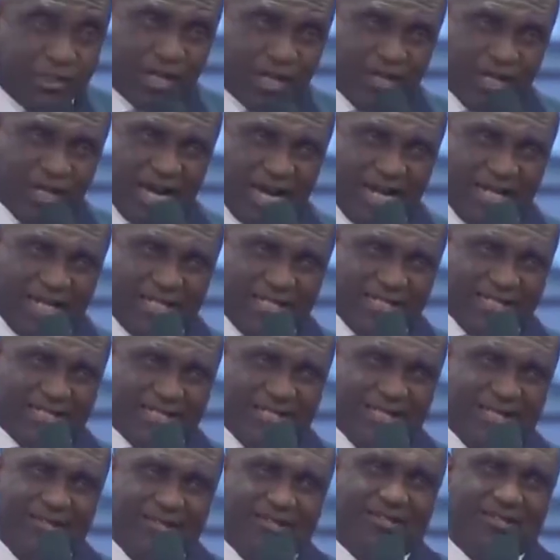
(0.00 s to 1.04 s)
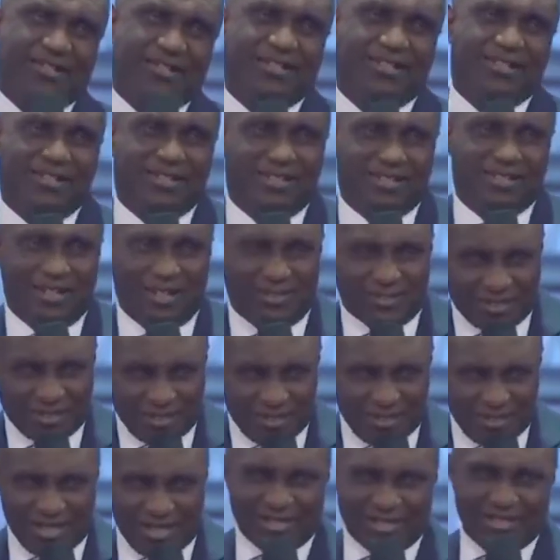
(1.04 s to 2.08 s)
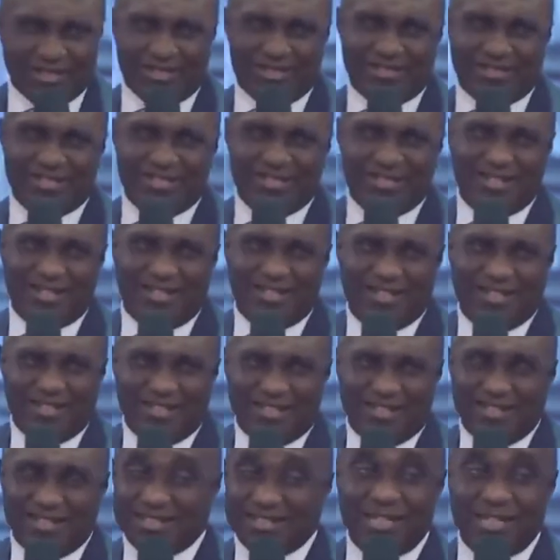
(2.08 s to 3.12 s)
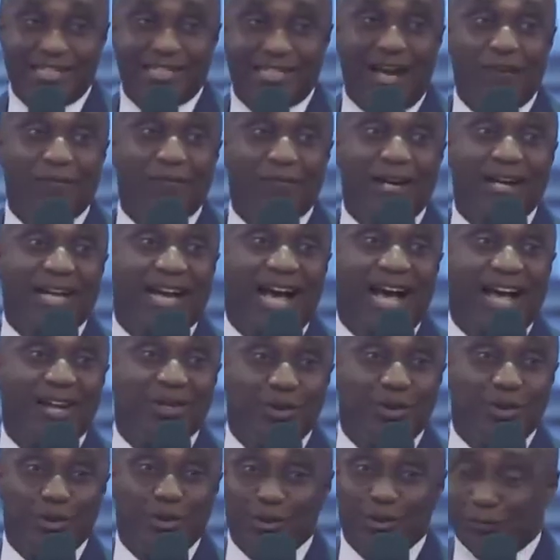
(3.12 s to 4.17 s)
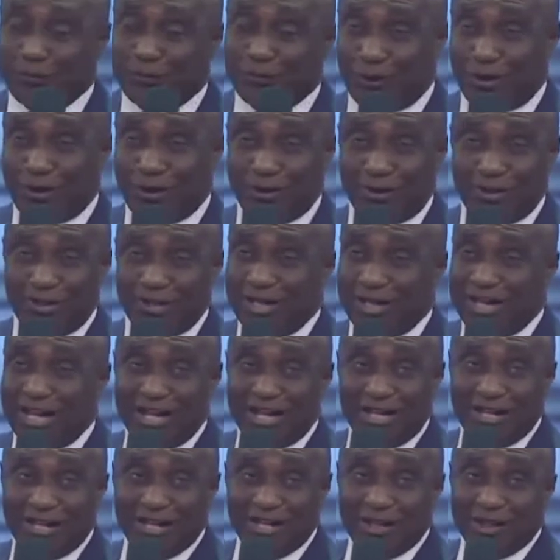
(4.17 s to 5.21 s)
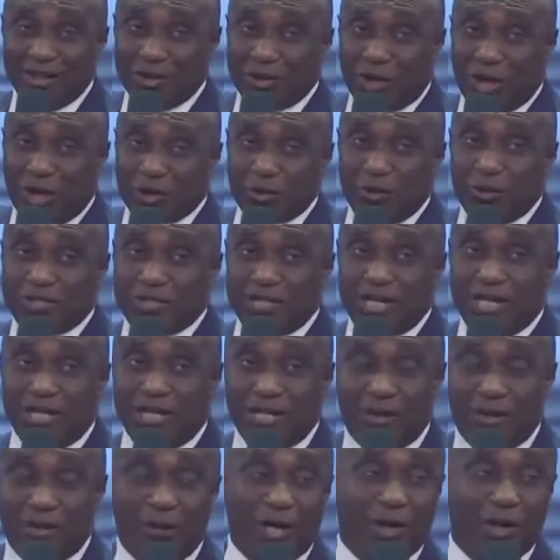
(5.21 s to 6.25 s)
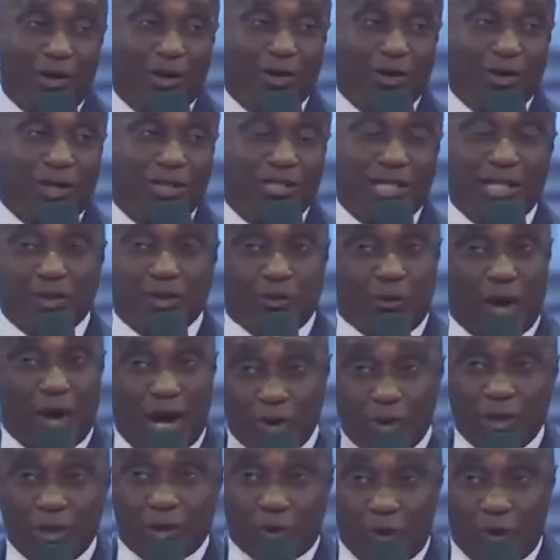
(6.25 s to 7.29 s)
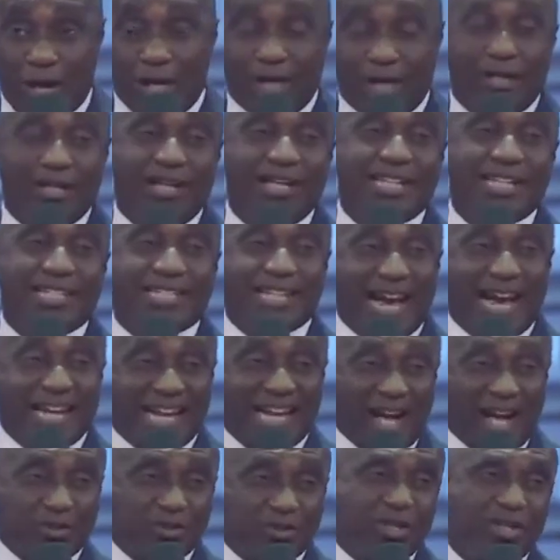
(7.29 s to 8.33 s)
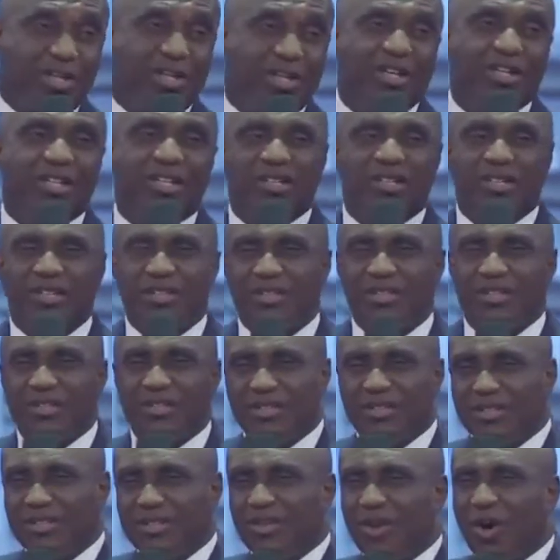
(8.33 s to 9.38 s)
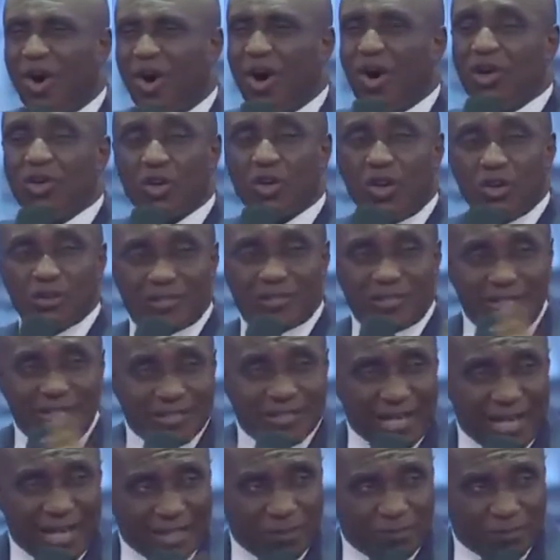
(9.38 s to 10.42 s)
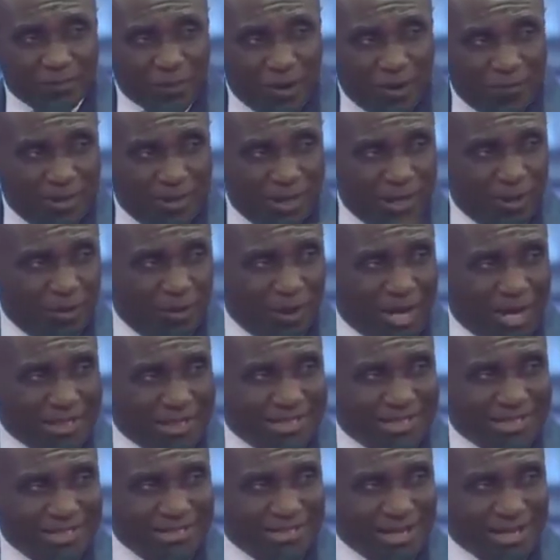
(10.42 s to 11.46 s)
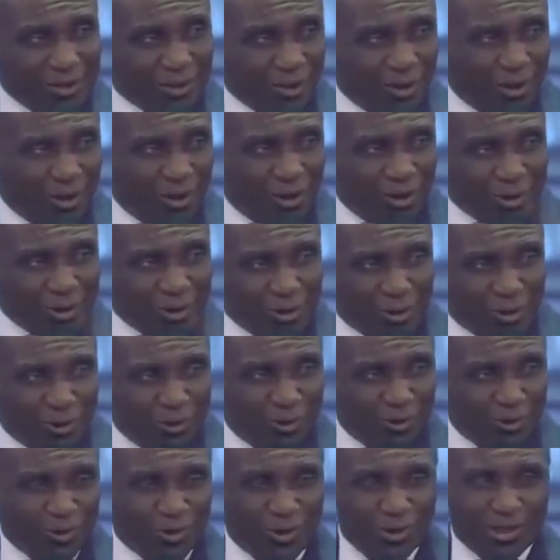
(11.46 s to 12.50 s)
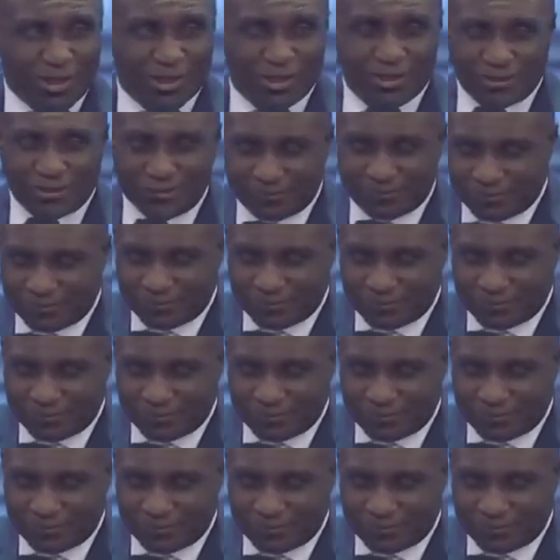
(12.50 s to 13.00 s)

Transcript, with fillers: will tell you how it is now. i tell you how it is. Things are very hard though. For church, we say, when you go to church, say it's well, oh, it's well. Inside house. All those things are the problem where things are not working.